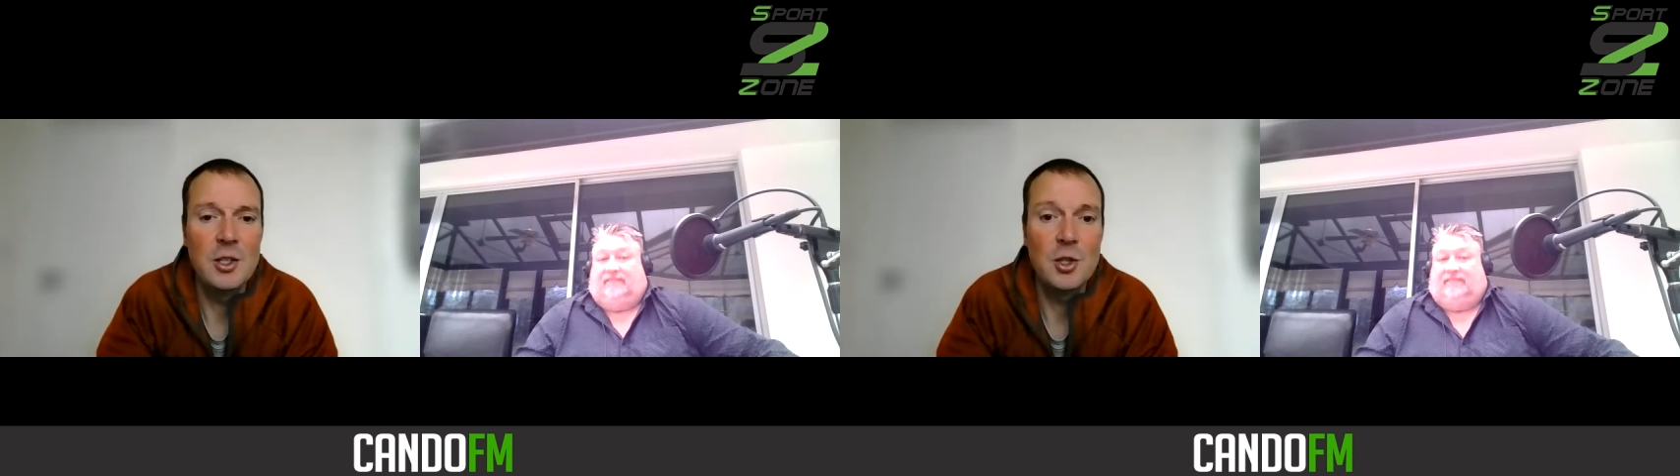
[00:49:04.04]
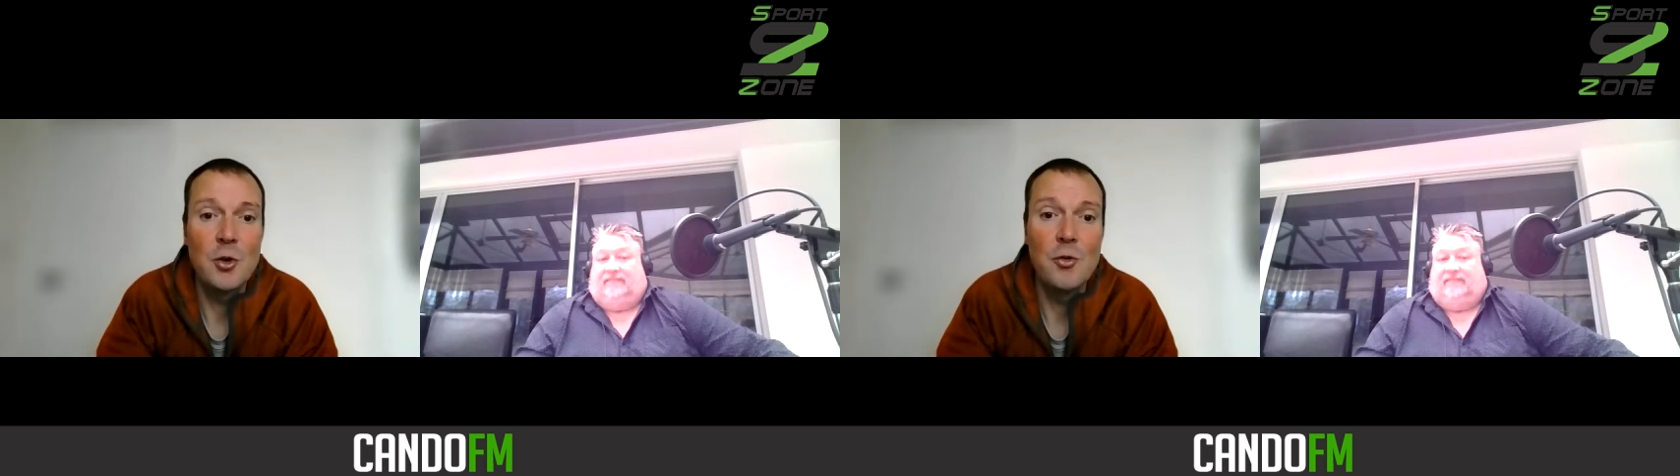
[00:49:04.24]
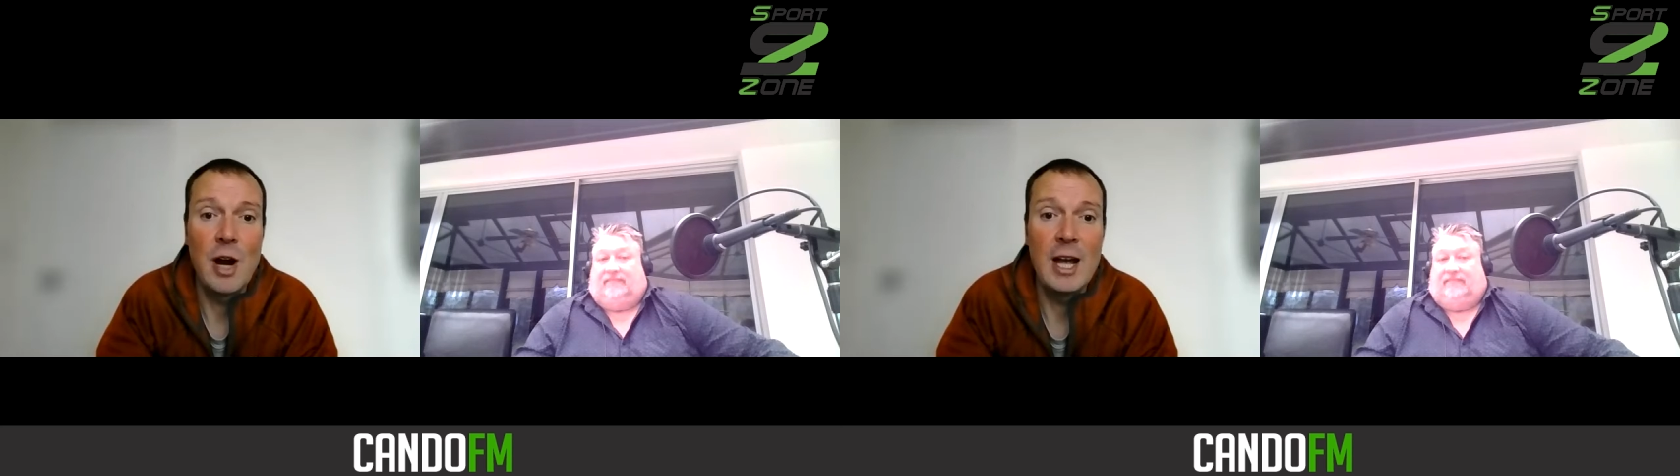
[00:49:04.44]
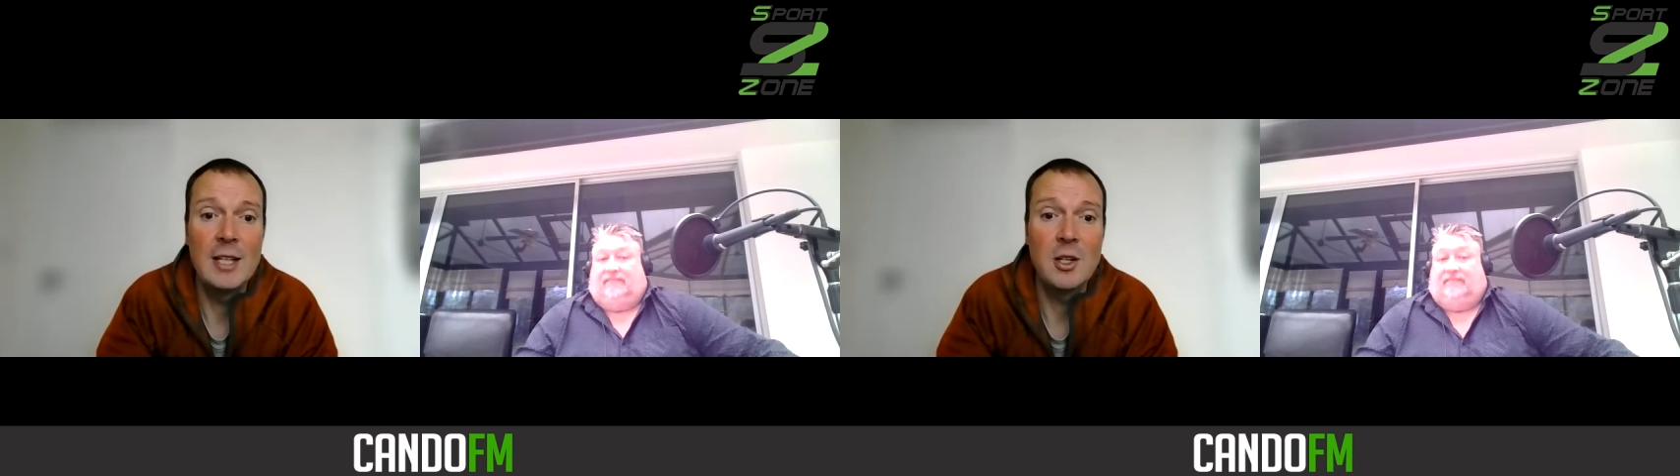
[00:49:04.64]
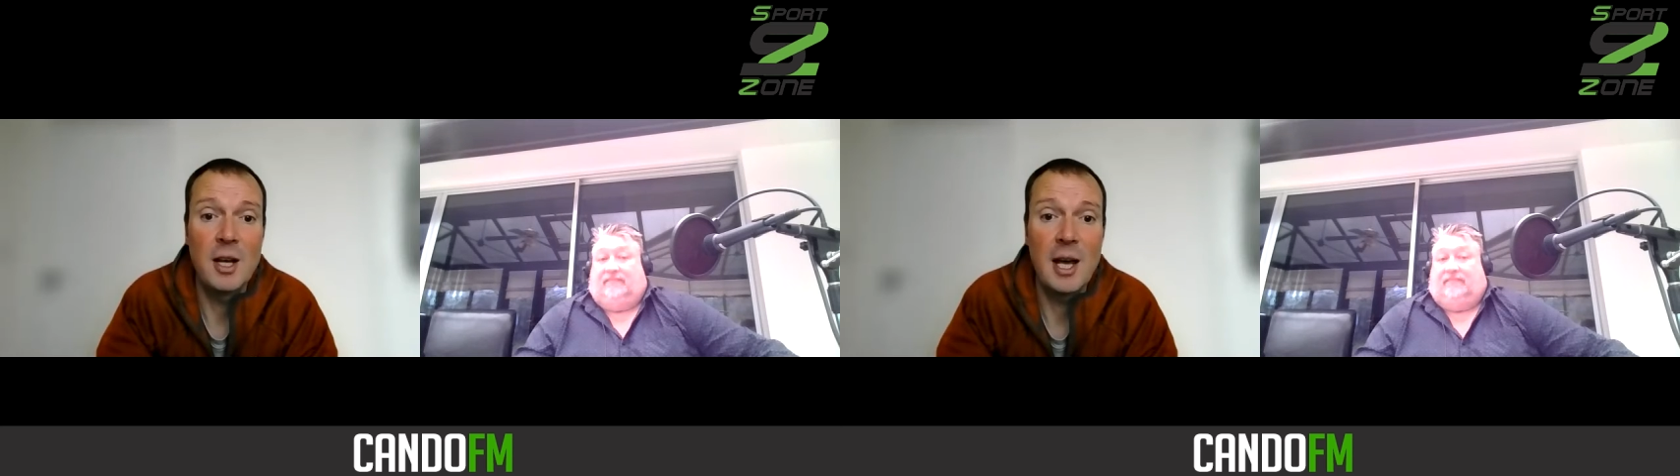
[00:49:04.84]
sun
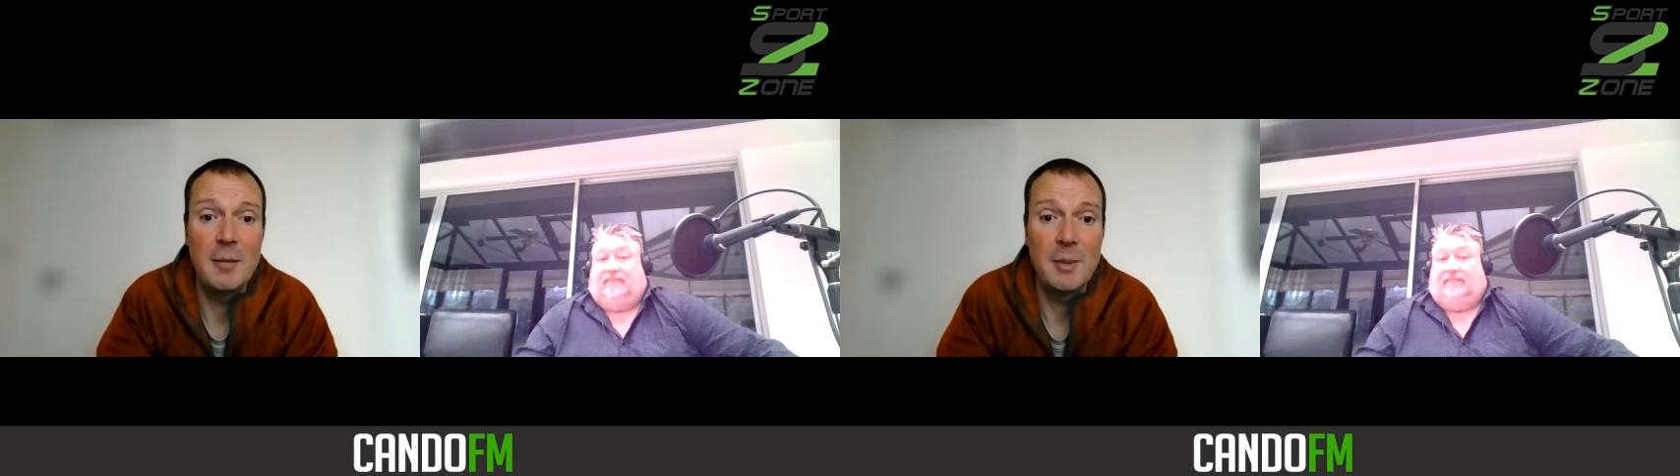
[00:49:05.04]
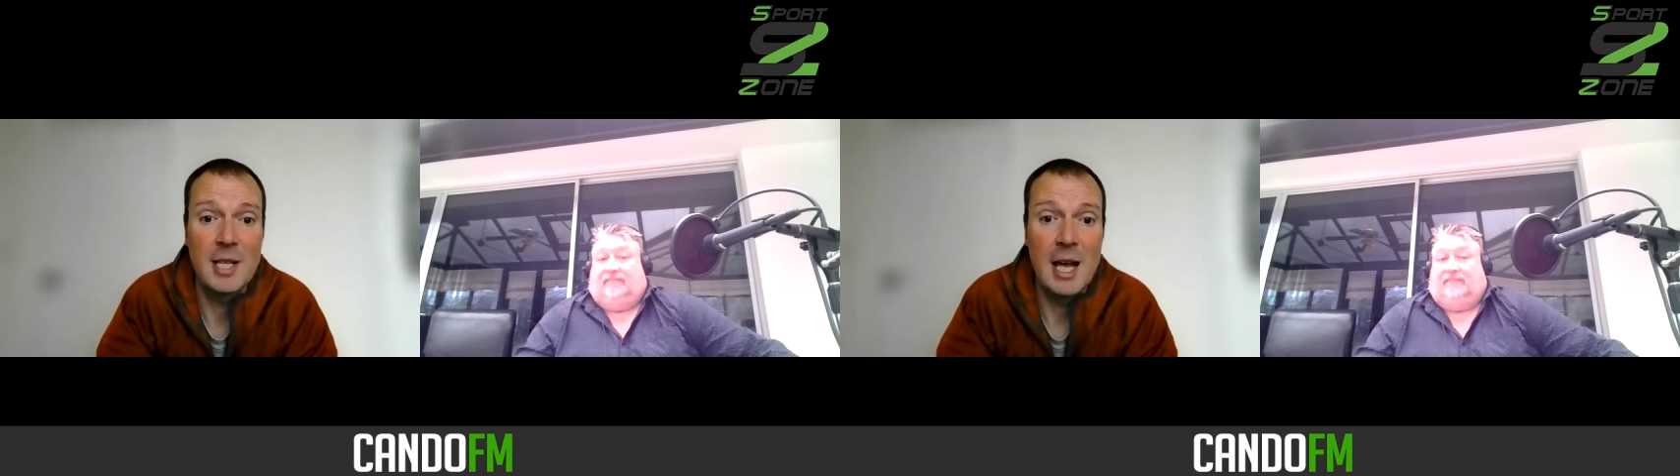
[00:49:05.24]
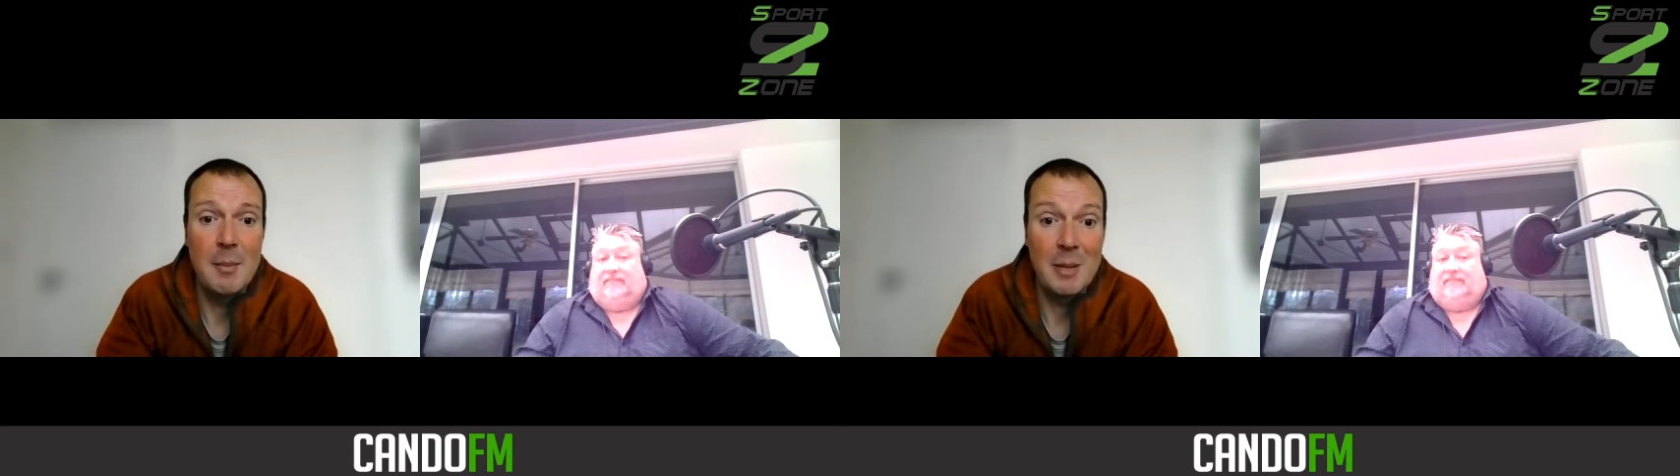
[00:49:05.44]
rise on Kalapatar,